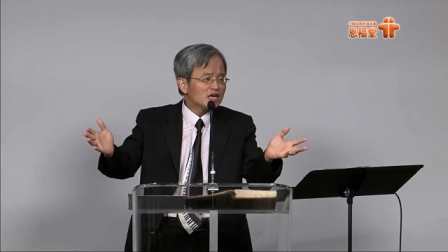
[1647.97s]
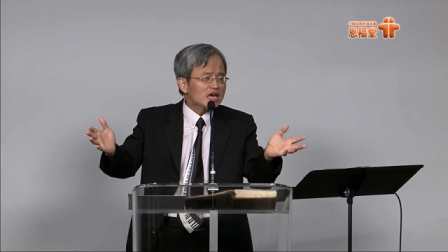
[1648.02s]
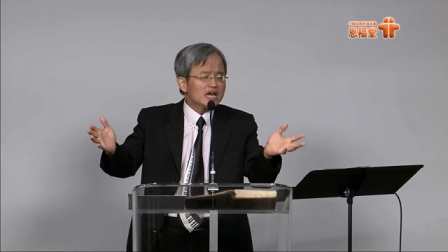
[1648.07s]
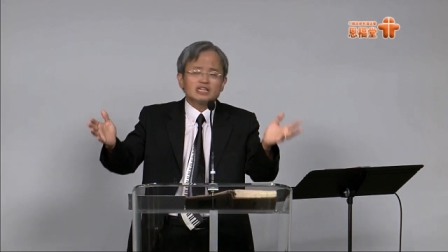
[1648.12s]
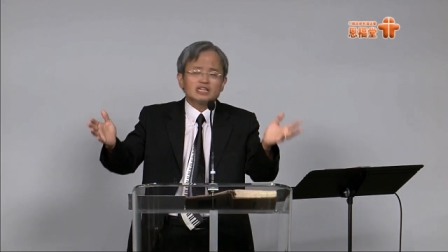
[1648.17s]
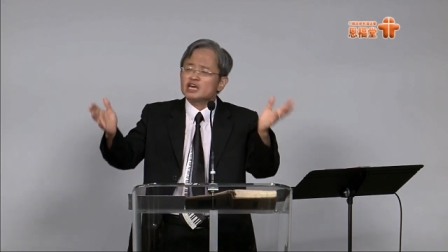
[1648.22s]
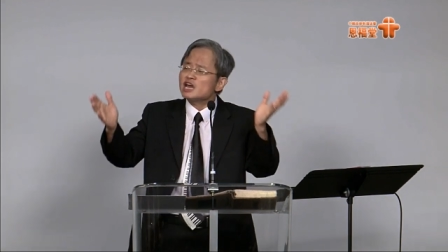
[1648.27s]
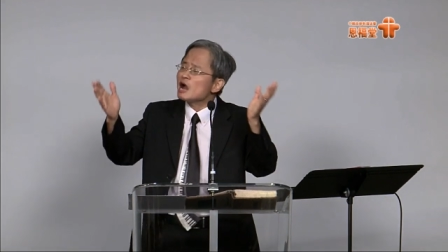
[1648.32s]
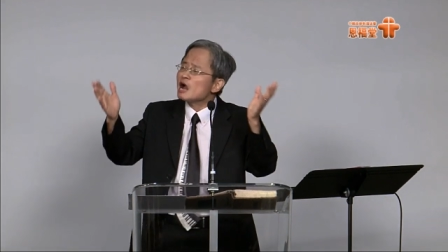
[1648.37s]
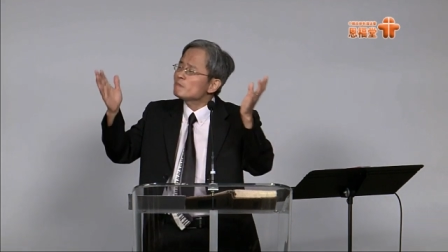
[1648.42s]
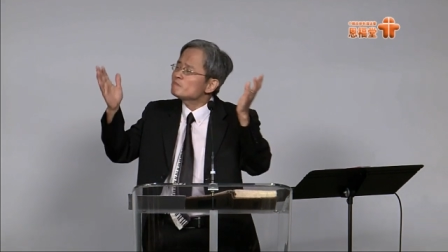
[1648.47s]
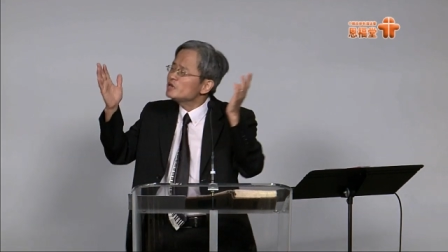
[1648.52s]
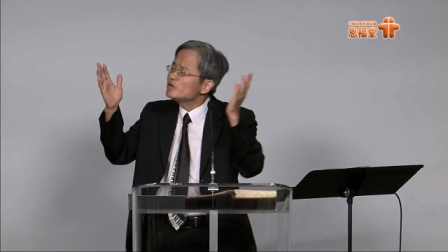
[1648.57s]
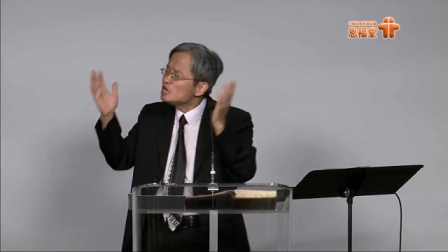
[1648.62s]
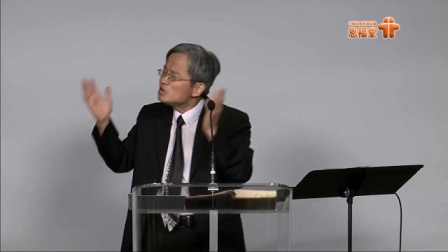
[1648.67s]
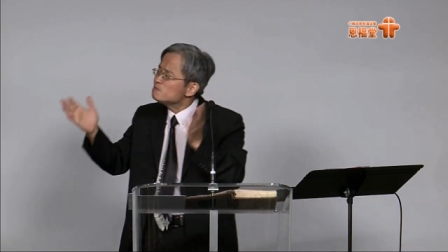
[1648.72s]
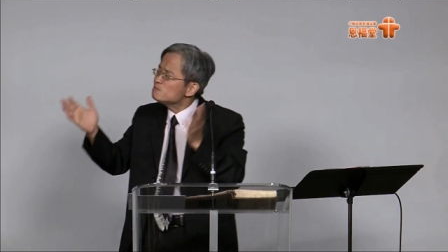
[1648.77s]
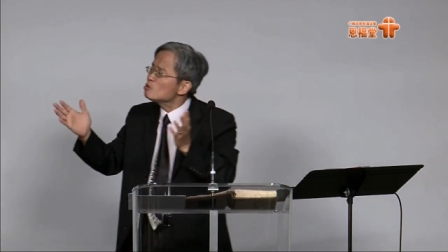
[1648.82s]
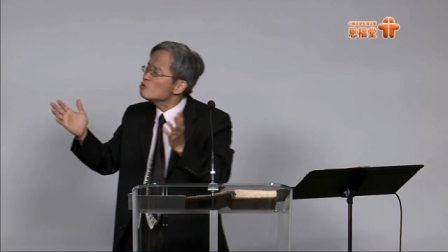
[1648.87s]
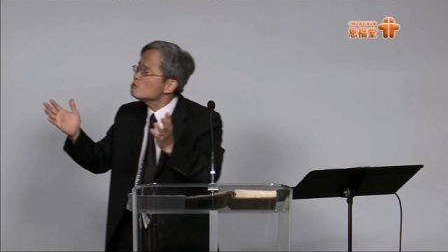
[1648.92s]
There are
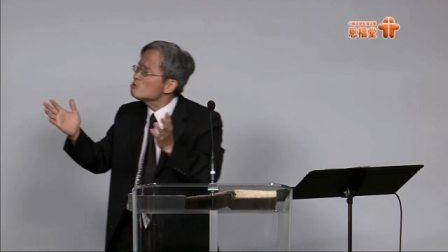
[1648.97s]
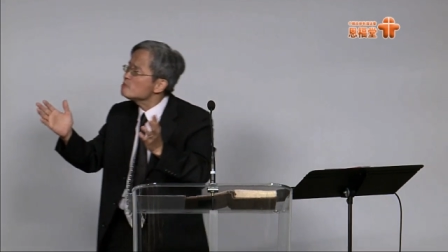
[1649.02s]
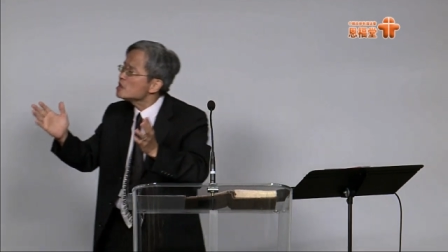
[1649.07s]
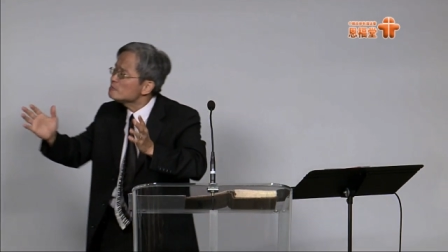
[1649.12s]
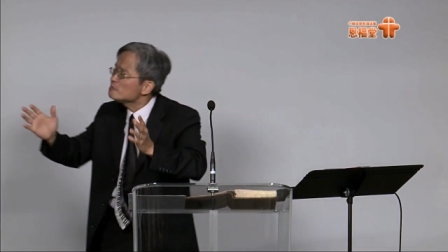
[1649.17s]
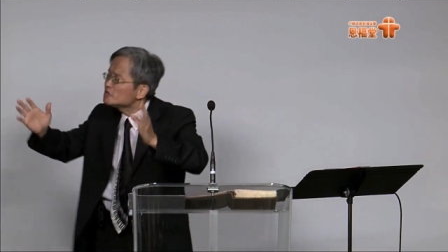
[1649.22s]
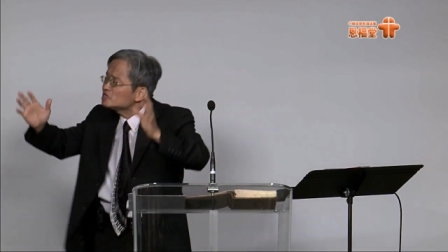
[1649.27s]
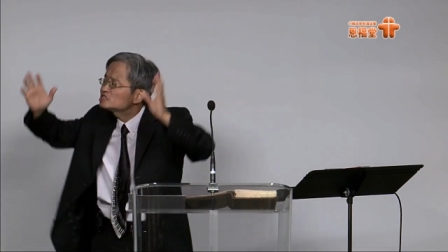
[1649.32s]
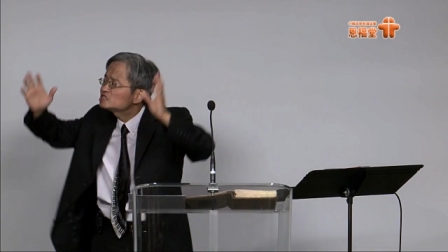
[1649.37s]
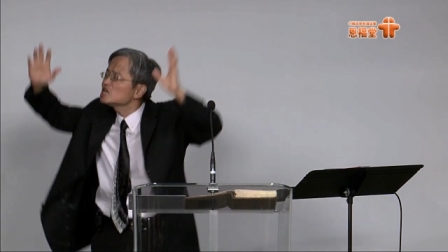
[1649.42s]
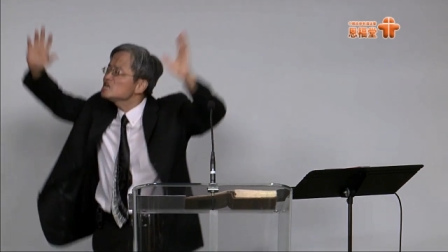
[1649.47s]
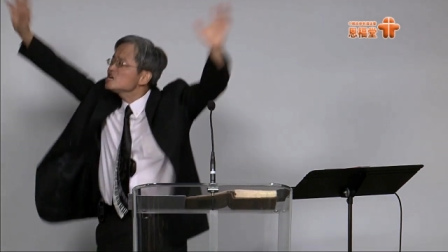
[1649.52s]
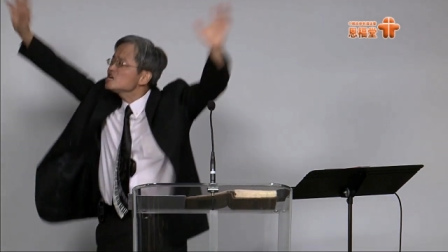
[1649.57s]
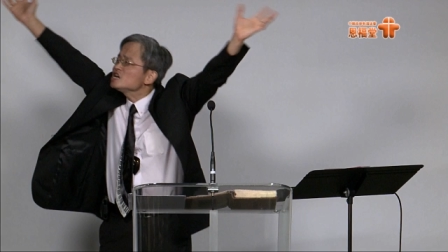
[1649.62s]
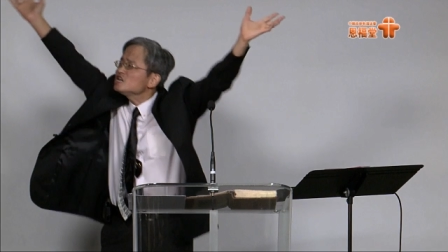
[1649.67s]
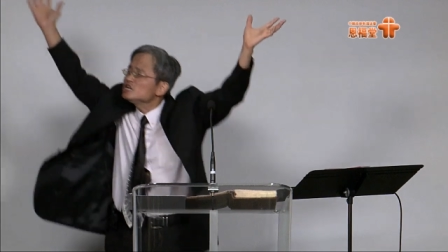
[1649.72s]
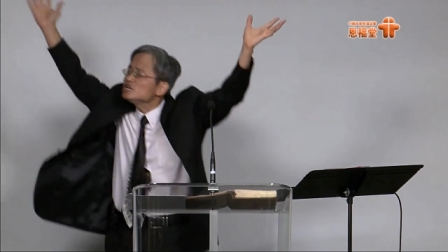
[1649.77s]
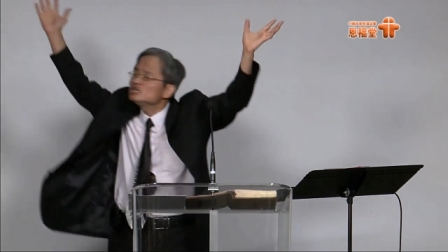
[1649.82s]
people maybe singing in